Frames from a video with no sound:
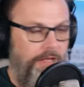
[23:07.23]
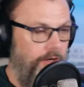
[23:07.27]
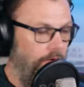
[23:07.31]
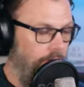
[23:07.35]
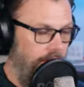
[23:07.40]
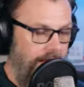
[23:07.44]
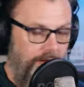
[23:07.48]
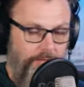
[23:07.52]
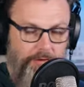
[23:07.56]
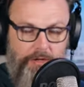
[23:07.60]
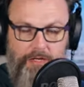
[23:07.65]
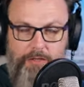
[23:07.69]

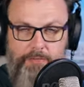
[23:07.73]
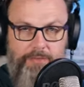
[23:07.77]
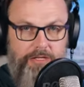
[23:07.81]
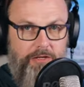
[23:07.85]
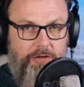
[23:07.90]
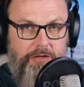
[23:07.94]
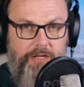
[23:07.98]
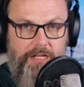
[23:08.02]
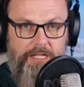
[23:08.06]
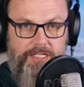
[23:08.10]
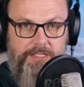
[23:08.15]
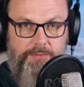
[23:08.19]
They are never
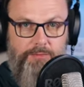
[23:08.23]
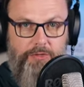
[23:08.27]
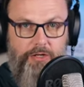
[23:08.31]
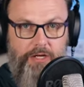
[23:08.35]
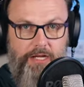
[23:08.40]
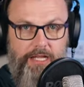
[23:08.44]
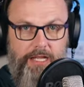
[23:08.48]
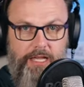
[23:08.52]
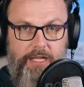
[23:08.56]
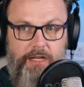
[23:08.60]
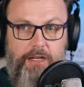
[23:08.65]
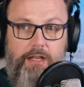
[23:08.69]
going to be your
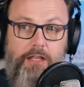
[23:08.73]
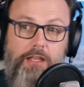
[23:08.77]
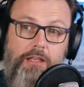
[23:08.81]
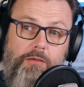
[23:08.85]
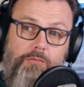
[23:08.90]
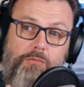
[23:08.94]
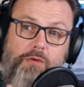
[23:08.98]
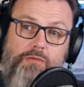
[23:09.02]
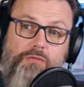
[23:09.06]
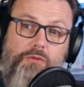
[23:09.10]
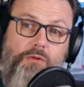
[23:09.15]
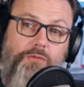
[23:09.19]
customer again.
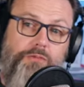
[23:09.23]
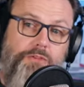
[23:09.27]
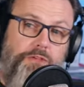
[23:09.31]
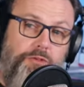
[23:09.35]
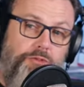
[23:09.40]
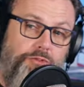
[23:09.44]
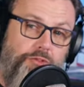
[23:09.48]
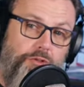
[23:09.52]
But for